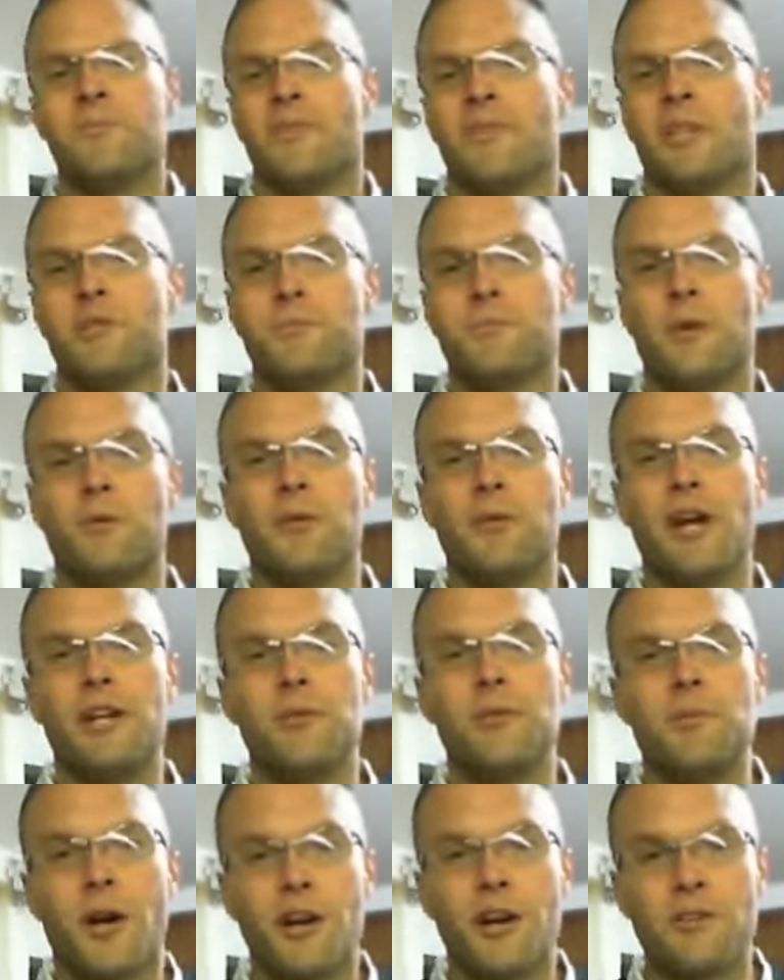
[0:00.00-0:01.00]
This has been Randy
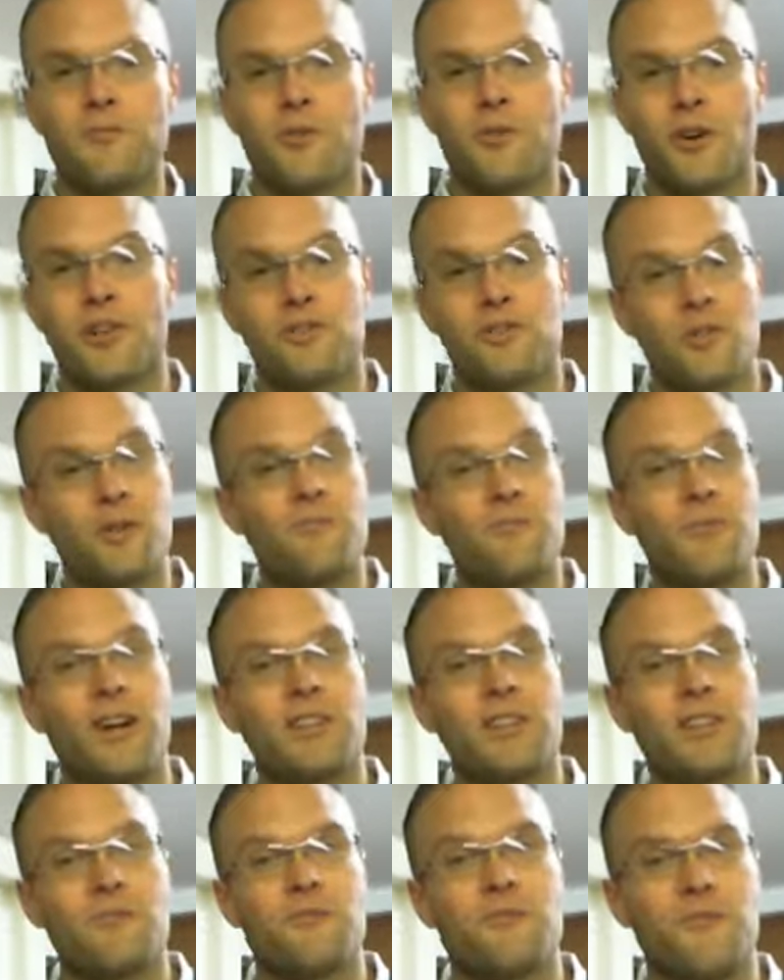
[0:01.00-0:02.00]
Barton for Extreme
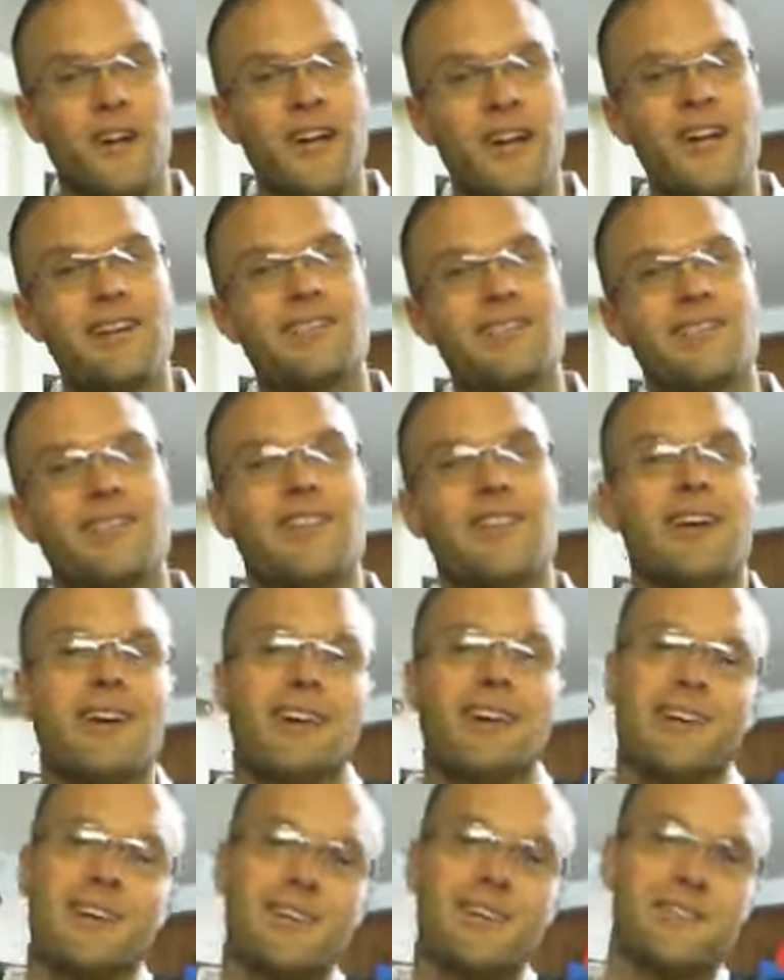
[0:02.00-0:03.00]
Faith and Fitness.
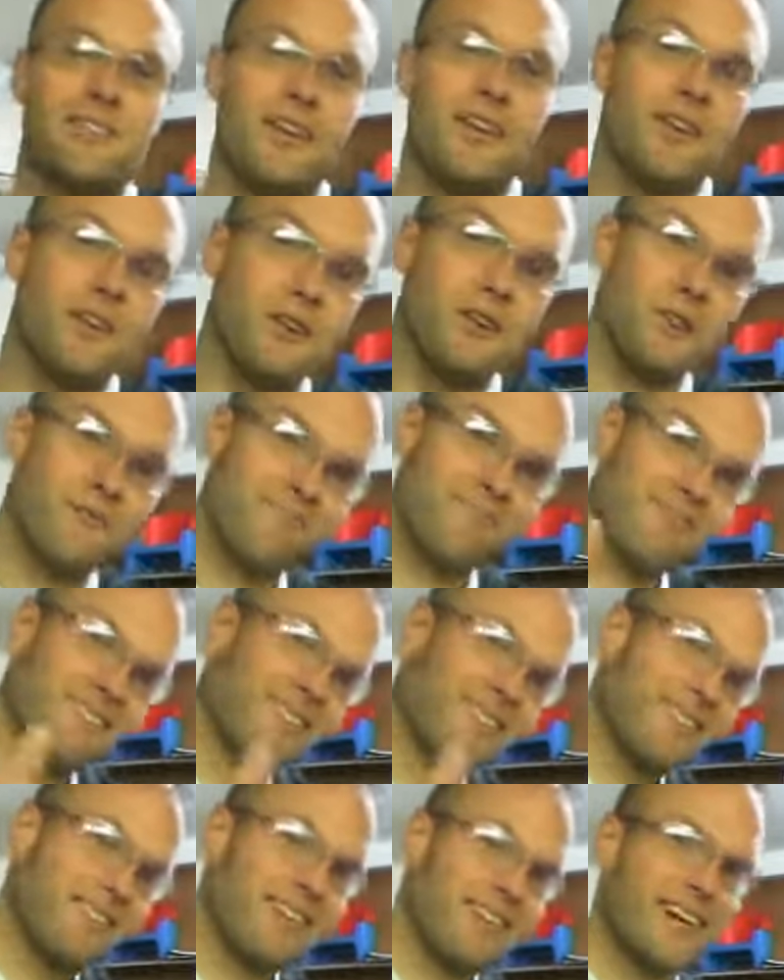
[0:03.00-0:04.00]
Going to see you
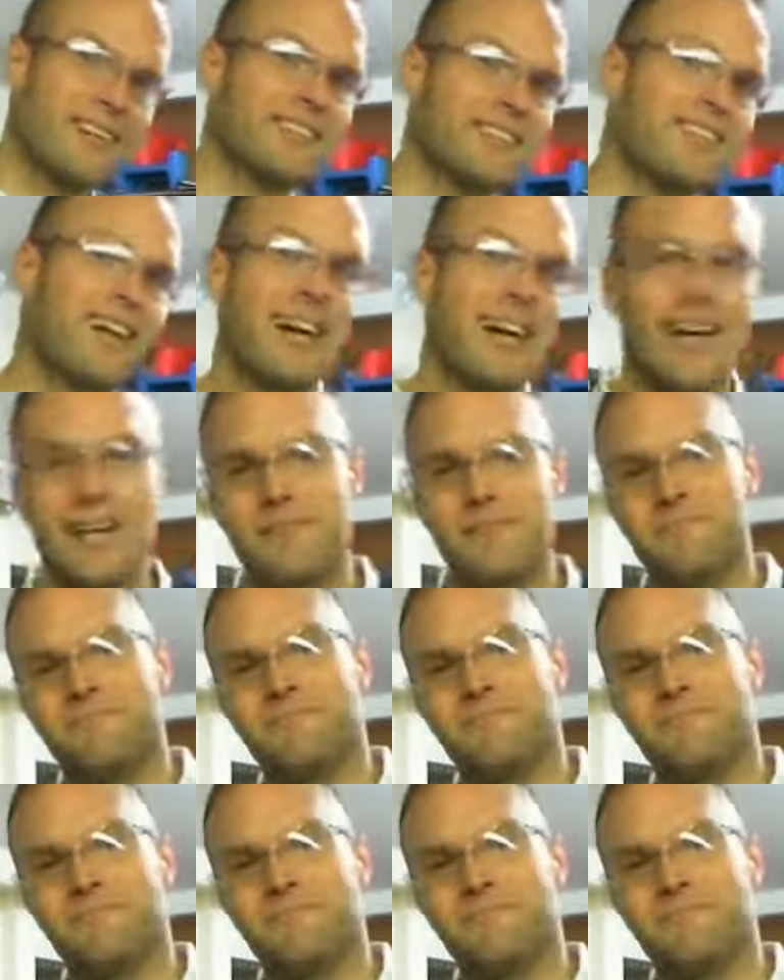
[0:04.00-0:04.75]
next time.